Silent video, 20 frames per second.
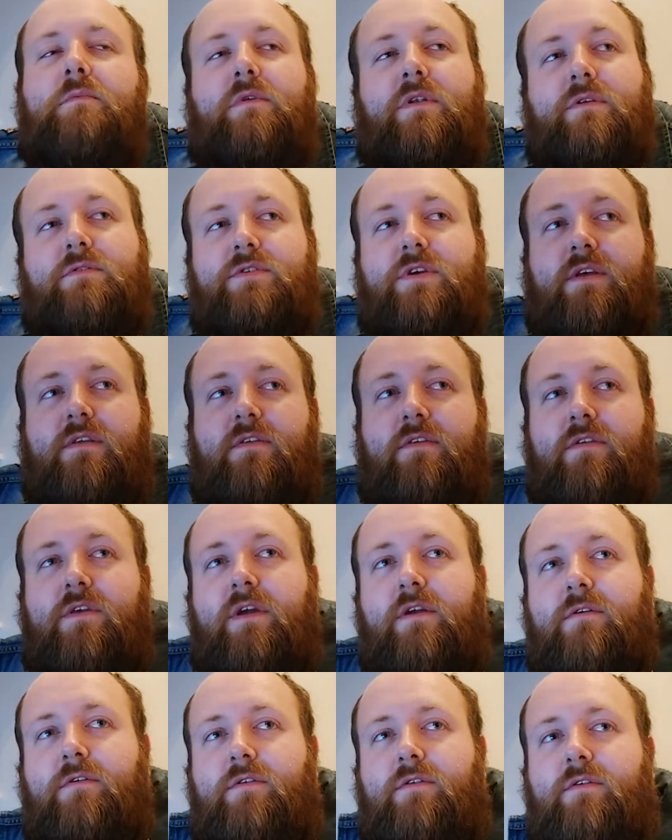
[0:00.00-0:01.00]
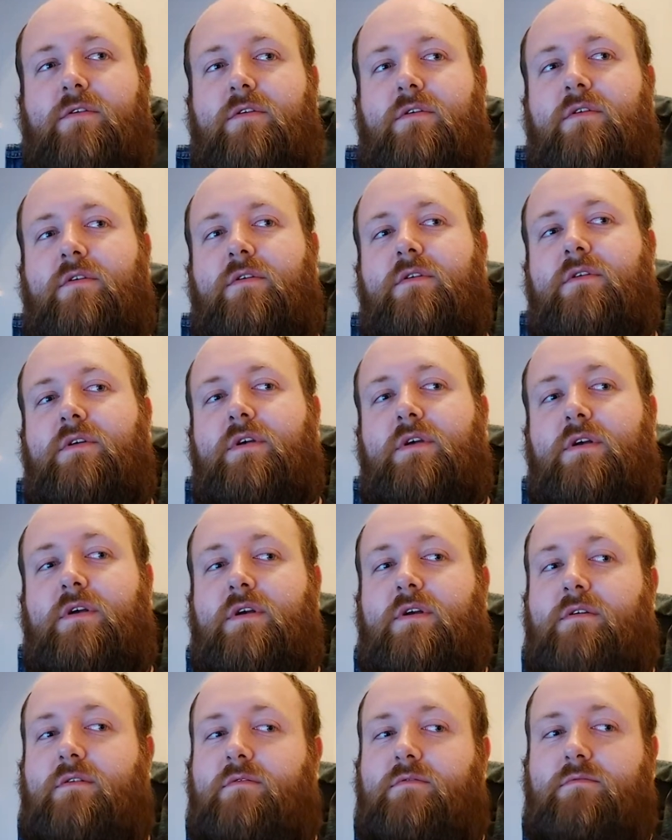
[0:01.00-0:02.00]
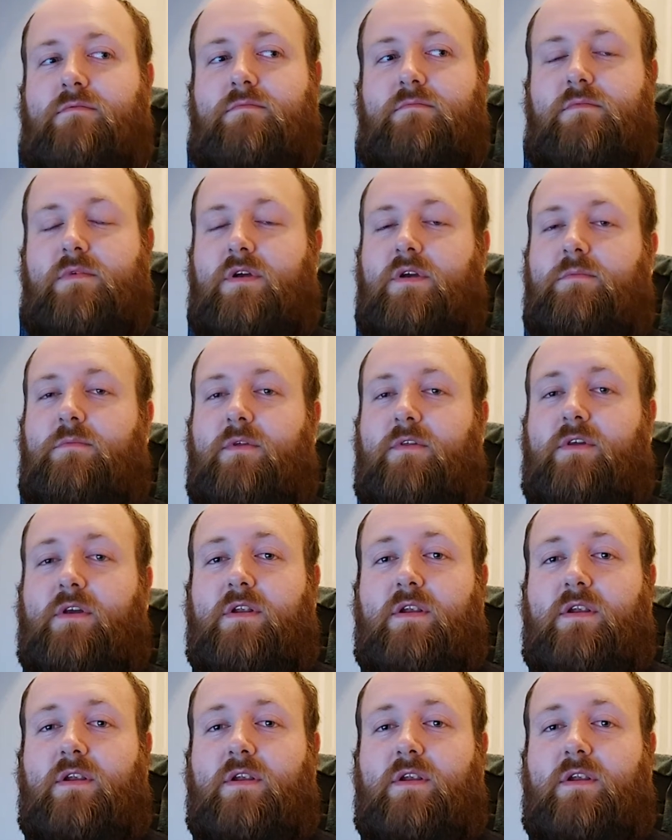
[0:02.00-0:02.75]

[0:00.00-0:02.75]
L. Jackson's character, Mr.